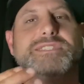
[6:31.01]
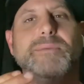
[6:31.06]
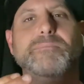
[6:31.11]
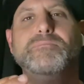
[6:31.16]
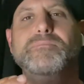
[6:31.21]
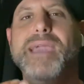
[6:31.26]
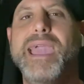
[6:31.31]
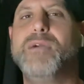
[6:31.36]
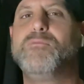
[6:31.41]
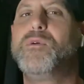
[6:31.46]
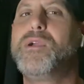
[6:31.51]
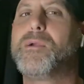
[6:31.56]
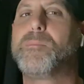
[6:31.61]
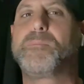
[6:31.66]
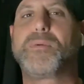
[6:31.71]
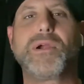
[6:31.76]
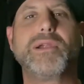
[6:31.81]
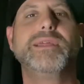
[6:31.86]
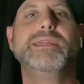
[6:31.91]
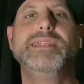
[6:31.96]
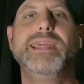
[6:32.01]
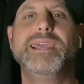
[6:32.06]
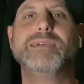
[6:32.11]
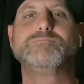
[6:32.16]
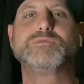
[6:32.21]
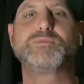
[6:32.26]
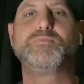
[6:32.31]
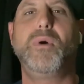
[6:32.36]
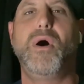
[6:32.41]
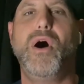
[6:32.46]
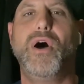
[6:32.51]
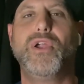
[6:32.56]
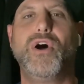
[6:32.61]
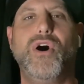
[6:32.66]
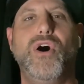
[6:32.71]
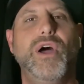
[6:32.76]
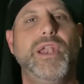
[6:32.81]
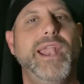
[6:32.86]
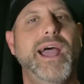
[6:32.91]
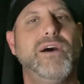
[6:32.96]
and man, we were pretty damn spot
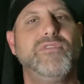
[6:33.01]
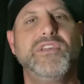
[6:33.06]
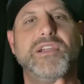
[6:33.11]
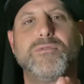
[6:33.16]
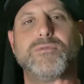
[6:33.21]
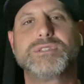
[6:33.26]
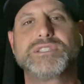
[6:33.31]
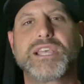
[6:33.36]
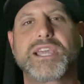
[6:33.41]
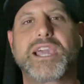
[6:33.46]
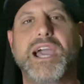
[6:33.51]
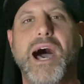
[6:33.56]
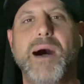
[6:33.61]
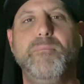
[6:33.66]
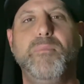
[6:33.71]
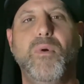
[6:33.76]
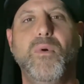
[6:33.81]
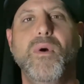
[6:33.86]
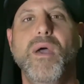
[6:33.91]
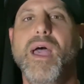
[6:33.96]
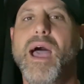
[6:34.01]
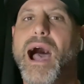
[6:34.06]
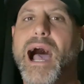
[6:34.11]
on. Now, there was a couple.